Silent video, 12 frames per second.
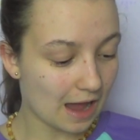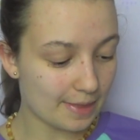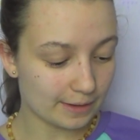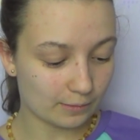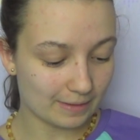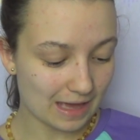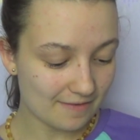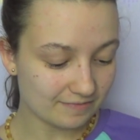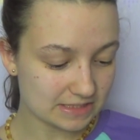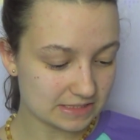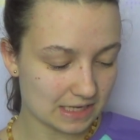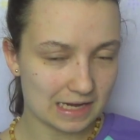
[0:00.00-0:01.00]
And then on my
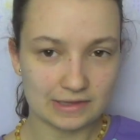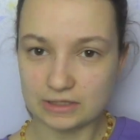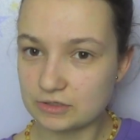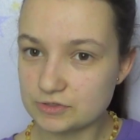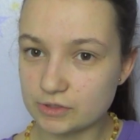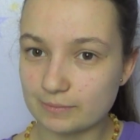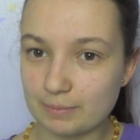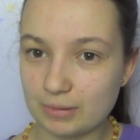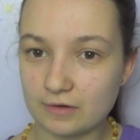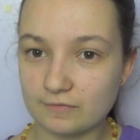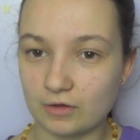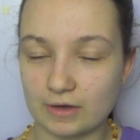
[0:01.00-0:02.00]
heaviest day, I think you saw on my
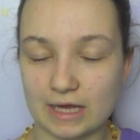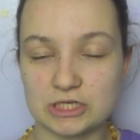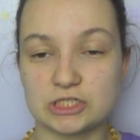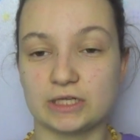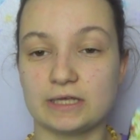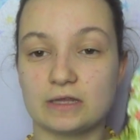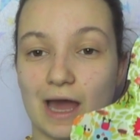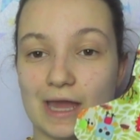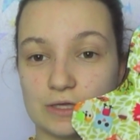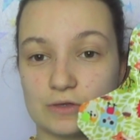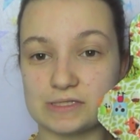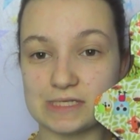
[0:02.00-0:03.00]
period vlog, actually, that I
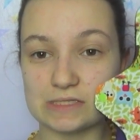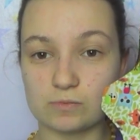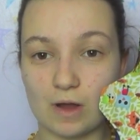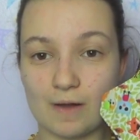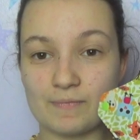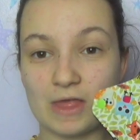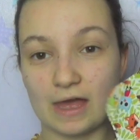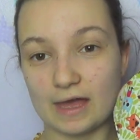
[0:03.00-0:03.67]
used this one.